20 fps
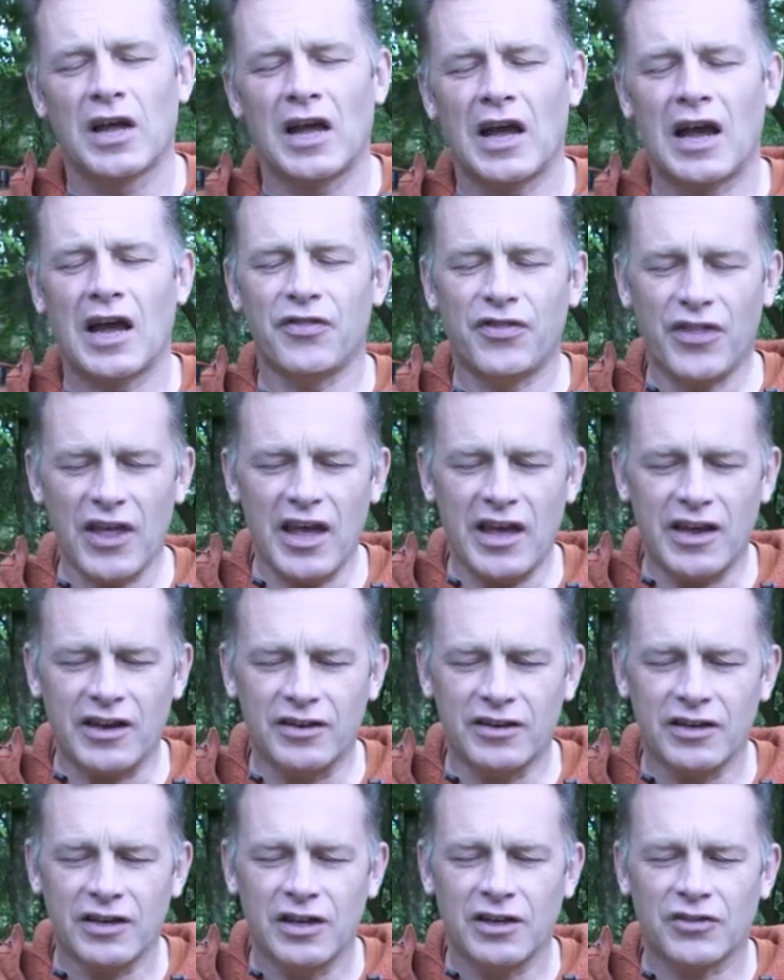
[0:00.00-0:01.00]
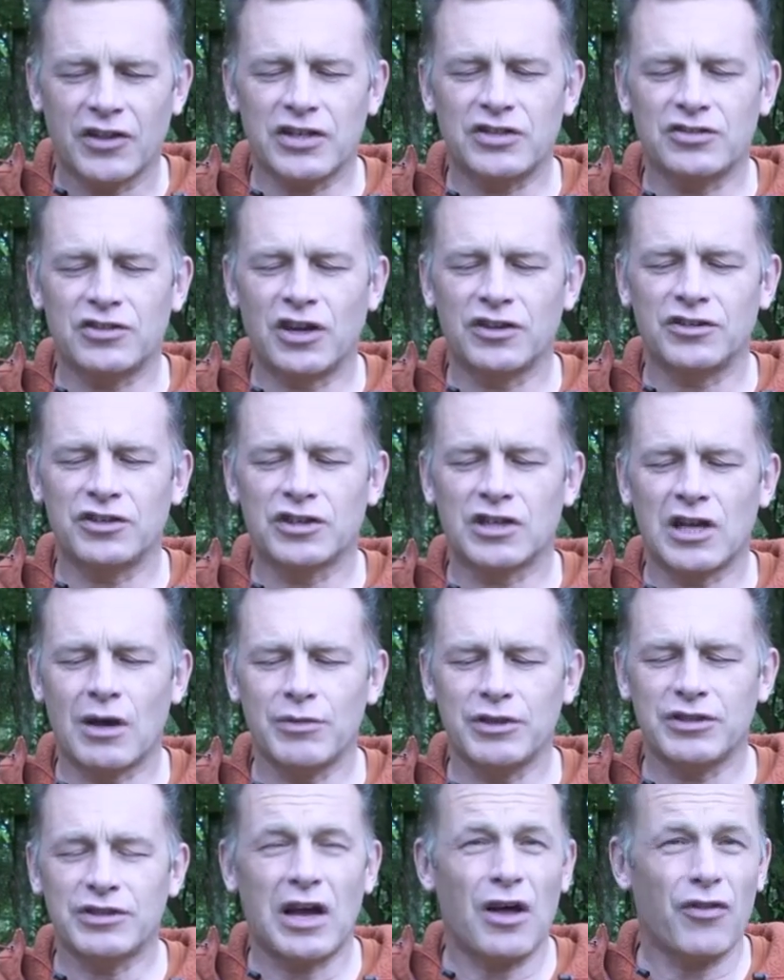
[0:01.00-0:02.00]
And then they started
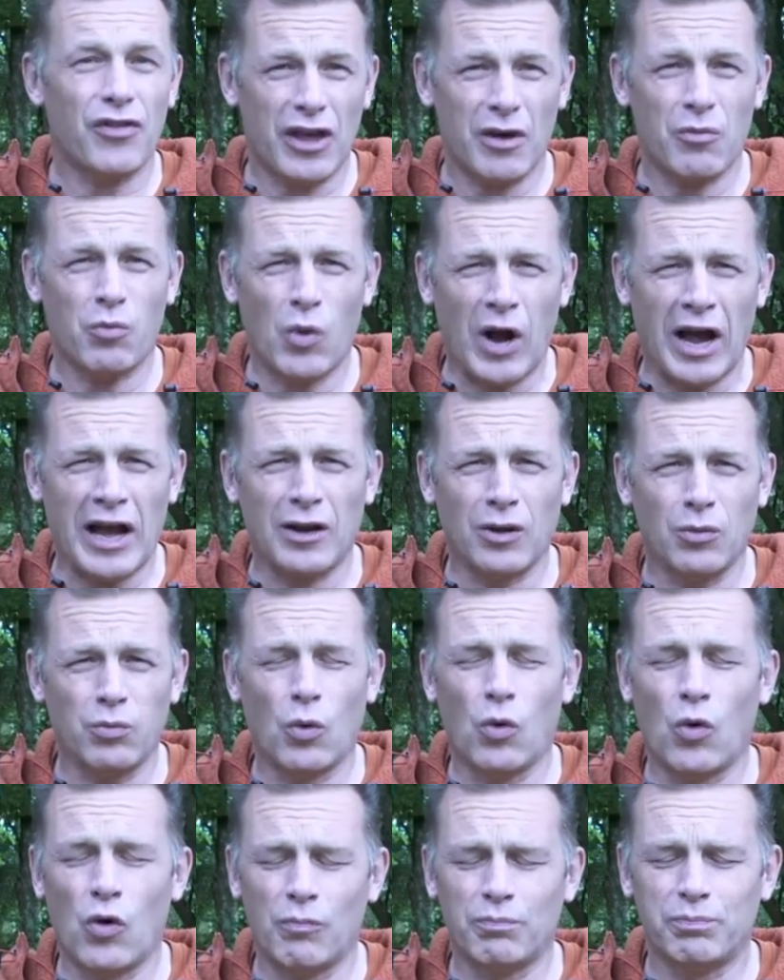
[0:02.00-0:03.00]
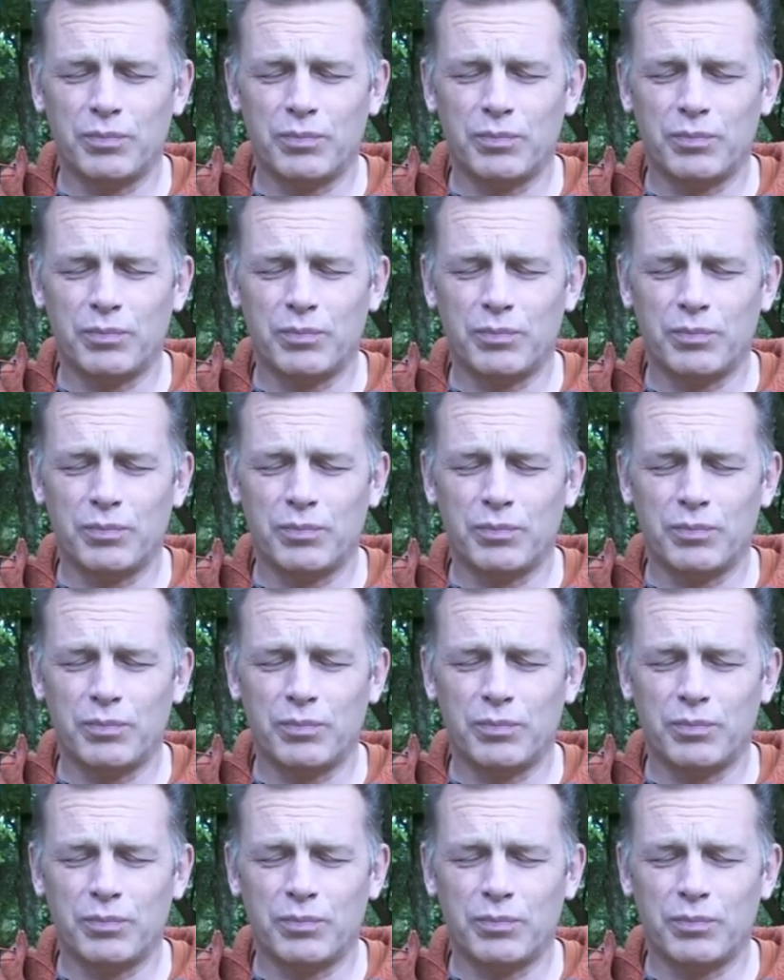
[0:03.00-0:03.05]
coming down their well-worn